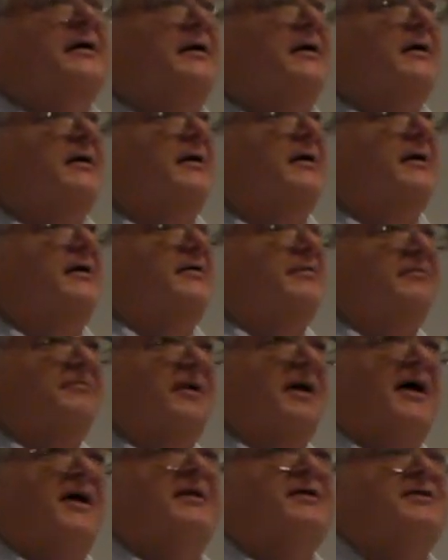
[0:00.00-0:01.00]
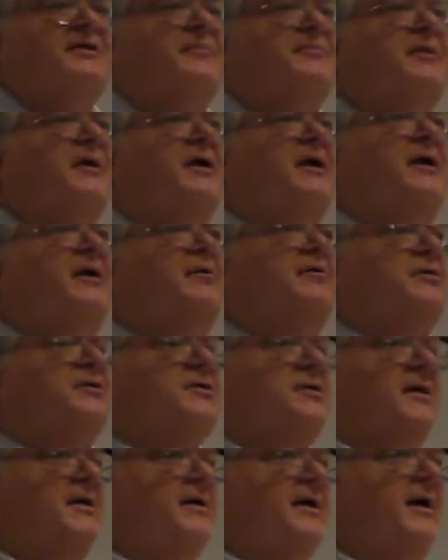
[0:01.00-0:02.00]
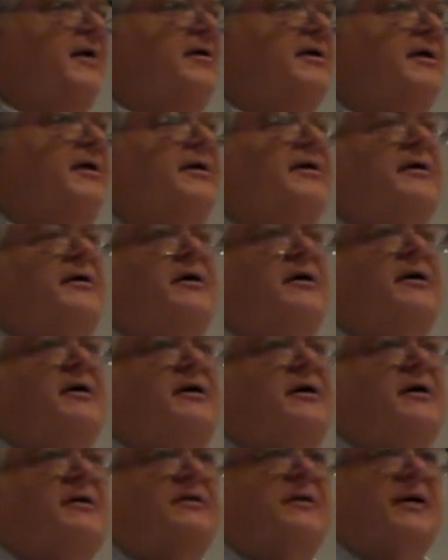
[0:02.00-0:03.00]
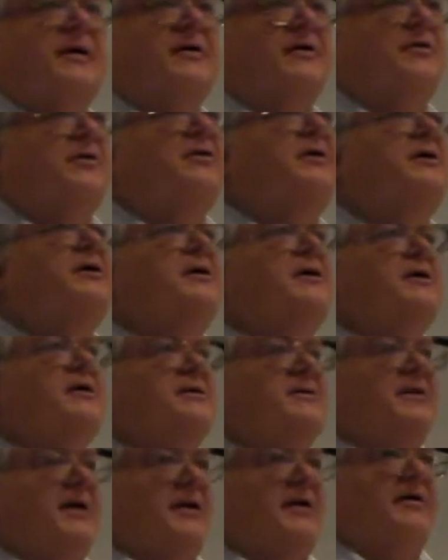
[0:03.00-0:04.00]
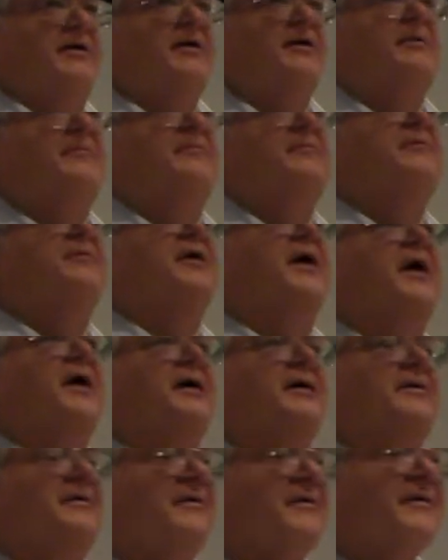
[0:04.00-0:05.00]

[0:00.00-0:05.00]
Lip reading: either find somebody or send out a letter telling them that